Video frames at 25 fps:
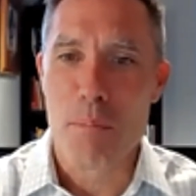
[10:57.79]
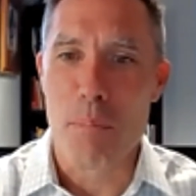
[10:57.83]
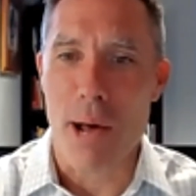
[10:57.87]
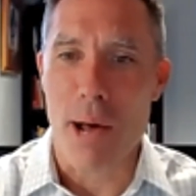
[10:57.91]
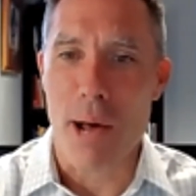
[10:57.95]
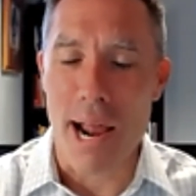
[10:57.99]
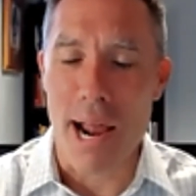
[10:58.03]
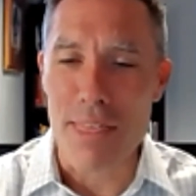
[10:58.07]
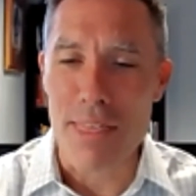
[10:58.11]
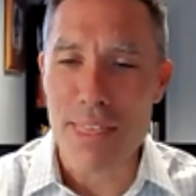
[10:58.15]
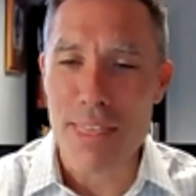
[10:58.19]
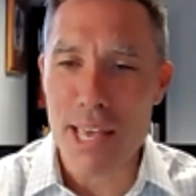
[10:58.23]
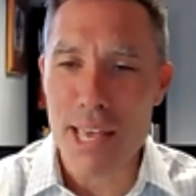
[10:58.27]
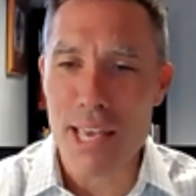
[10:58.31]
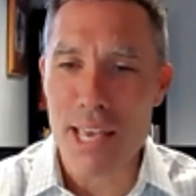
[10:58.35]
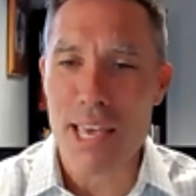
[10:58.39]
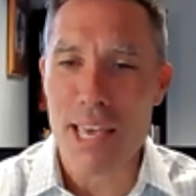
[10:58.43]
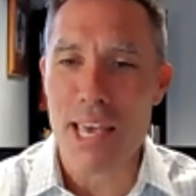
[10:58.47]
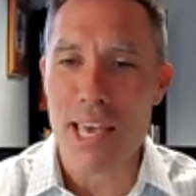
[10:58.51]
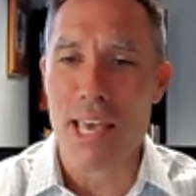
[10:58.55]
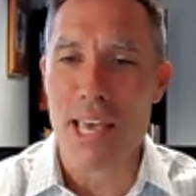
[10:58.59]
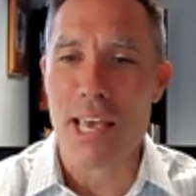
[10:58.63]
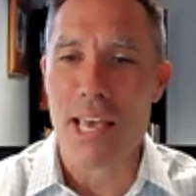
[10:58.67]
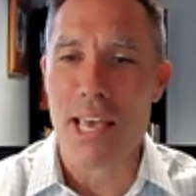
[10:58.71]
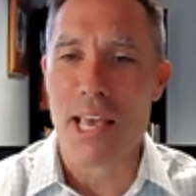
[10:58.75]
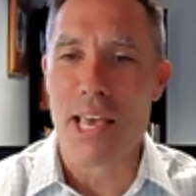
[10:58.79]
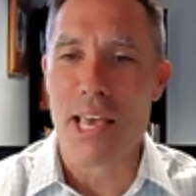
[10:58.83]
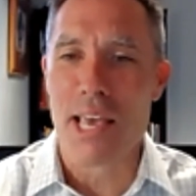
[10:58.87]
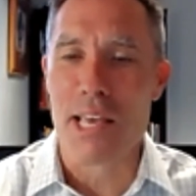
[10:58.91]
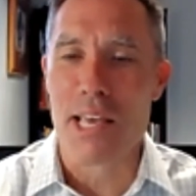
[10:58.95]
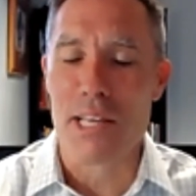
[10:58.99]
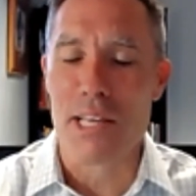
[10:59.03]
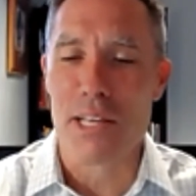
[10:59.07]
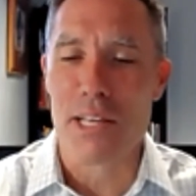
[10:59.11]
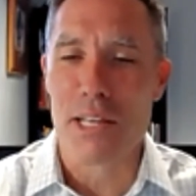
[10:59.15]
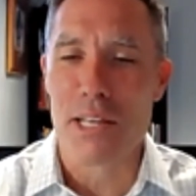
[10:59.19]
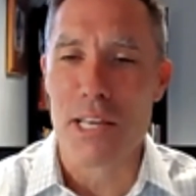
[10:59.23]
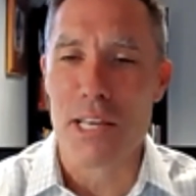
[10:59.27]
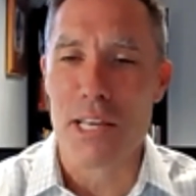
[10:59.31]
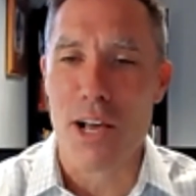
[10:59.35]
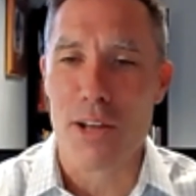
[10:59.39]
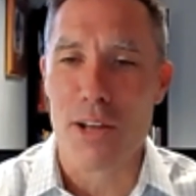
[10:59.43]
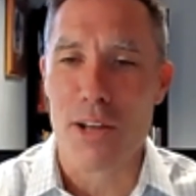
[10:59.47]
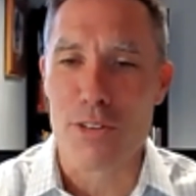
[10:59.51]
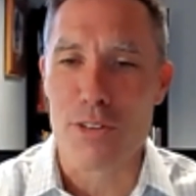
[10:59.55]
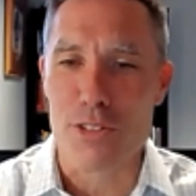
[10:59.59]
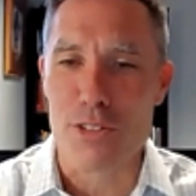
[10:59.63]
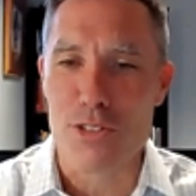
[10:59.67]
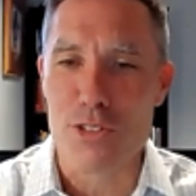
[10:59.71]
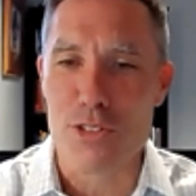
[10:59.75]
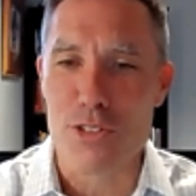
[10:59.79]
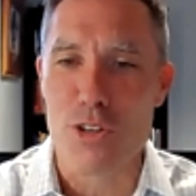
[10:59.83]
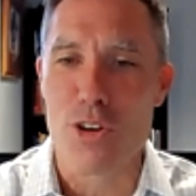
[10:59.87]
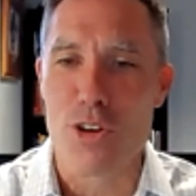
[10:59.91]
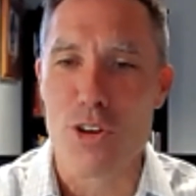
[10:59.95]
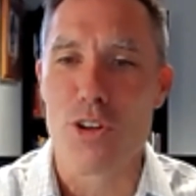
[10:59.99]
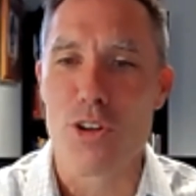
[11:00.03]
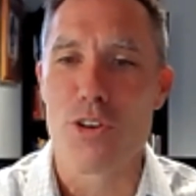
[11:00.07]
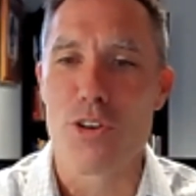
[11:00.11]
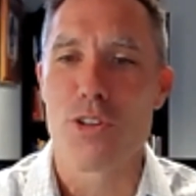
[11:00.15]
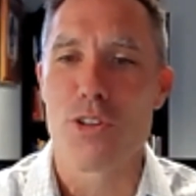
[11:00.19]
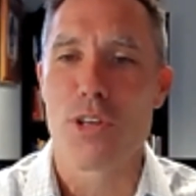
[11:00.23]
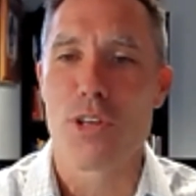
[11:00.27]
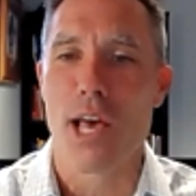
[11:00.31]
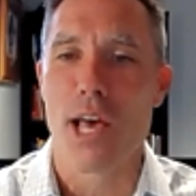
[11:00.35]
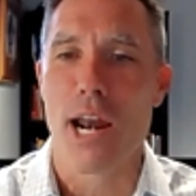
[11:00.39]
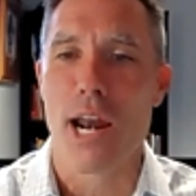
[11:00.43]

But I think he understood